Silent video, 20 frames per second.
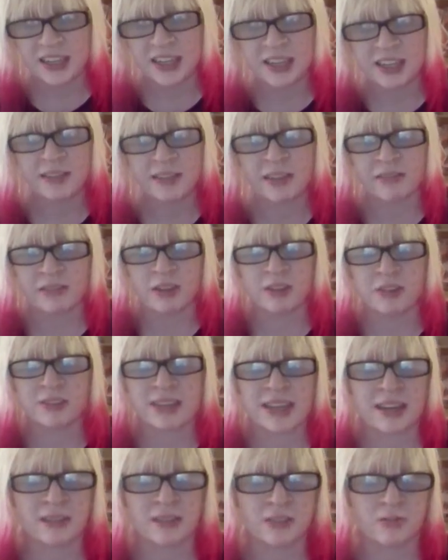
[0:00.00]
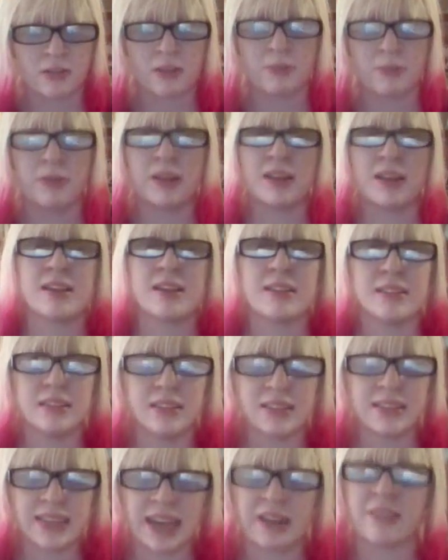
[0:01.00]
even if those animals were put
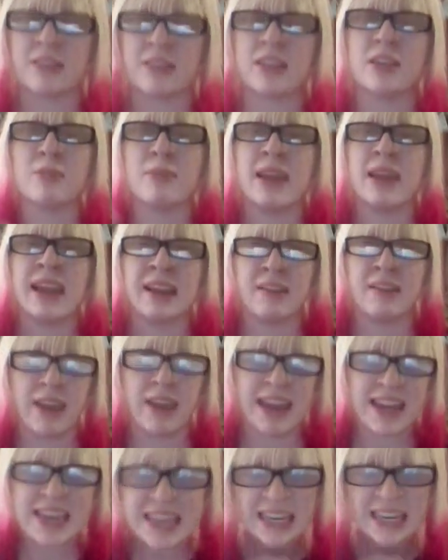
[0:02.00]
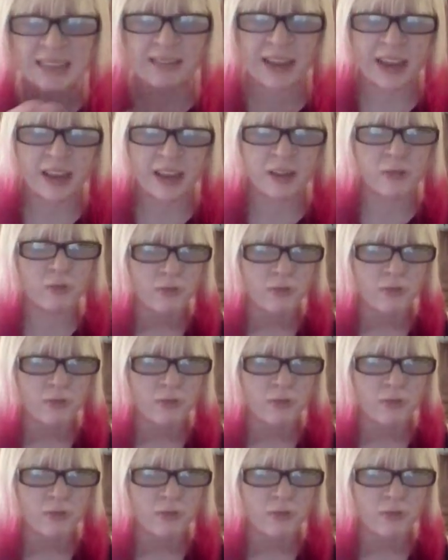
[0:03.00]
down in humane way, even